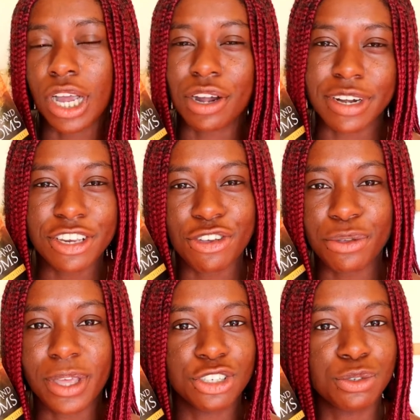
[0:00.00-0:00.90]
I already know
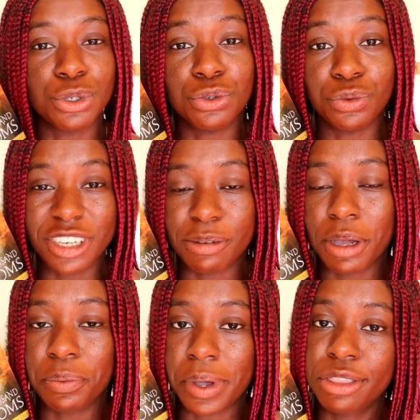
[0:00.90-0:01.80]
that I just want to read
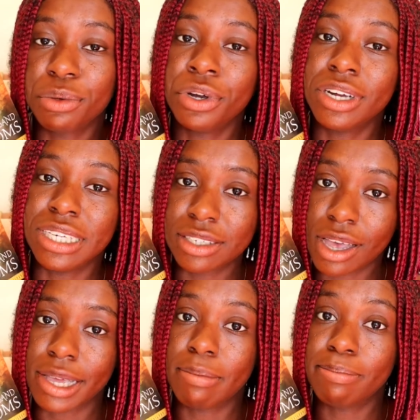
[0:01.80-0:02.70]
my way through her
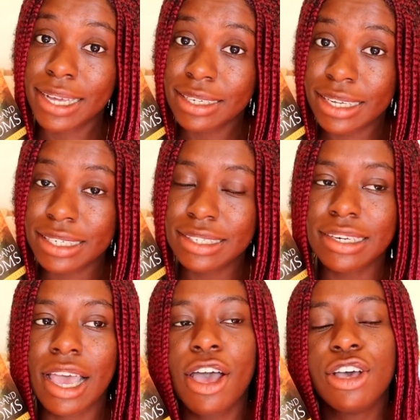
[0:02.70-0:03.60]
entire
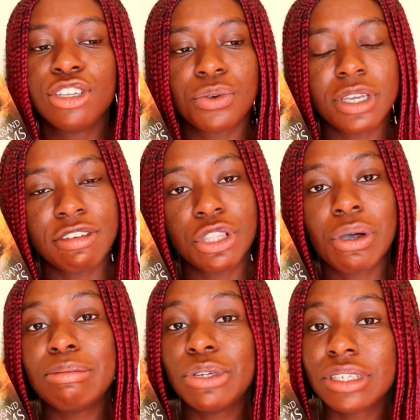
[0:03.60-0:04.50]
backlist, so even though
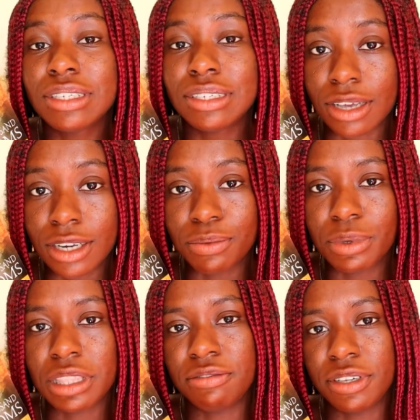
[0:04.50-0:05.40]
I'm not done
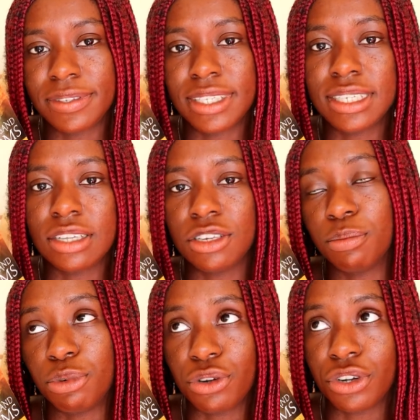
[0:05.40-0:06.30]
with the Fifth Season,
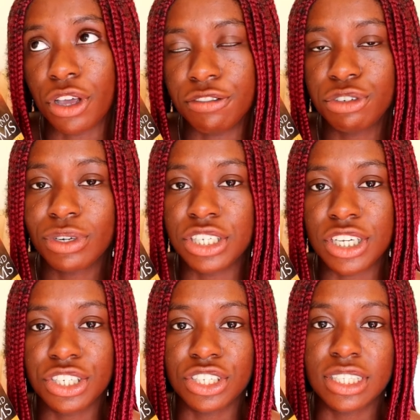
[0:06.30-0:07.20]
the Broken Earth
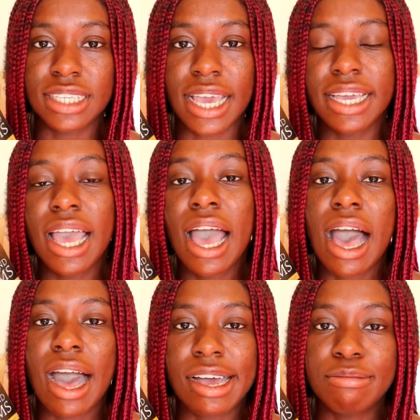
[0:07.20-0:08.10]
trilogy I should say,
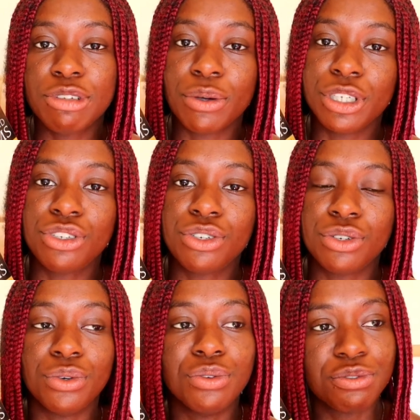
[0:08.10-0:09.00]
I'm going
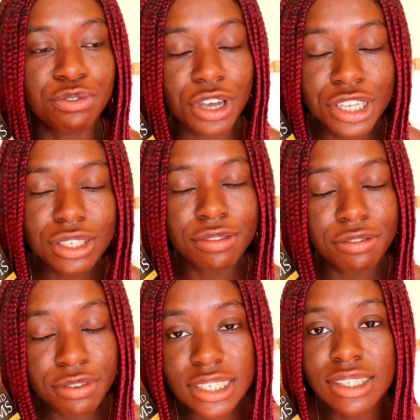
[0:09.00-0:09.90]
to first
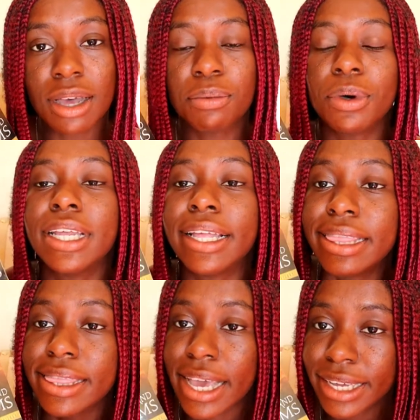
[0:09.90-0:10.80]
finish that one
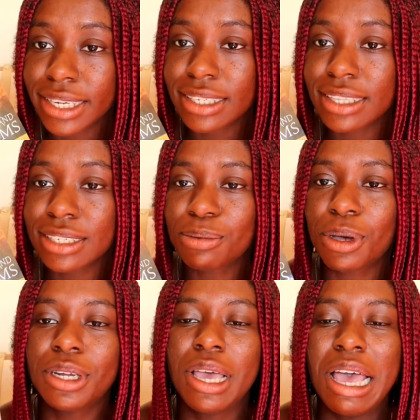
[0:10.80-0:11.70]
and then get to this
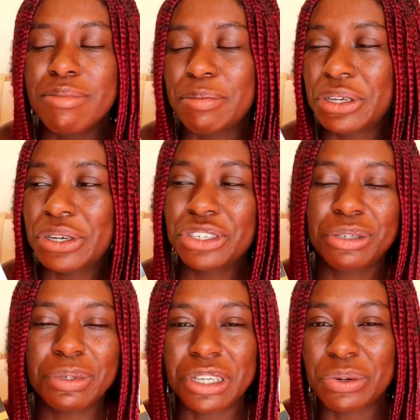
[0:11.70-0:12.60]
one, but because
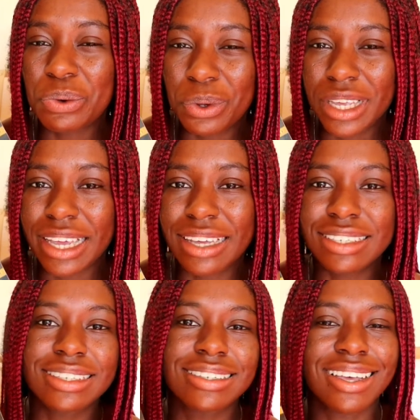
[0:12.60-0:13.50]
she was unhauling
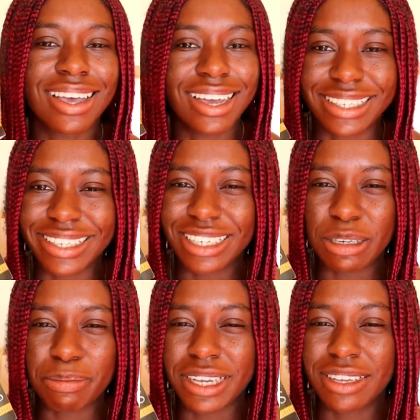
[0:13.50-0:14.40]
it, I just had
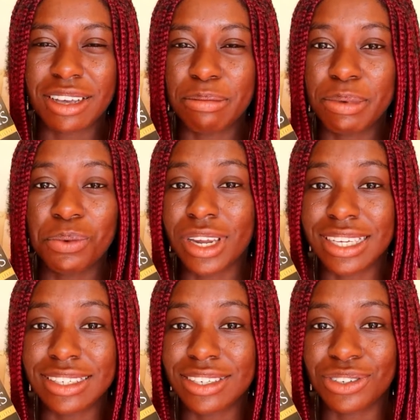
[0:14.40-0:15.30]
to pick it up while
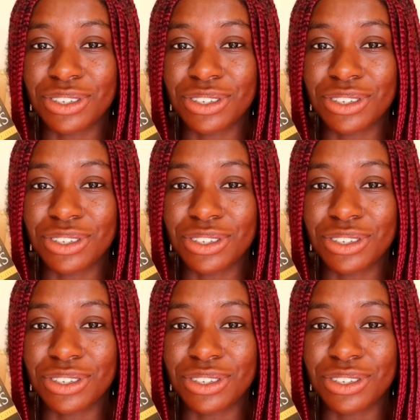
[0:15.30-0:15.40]
I still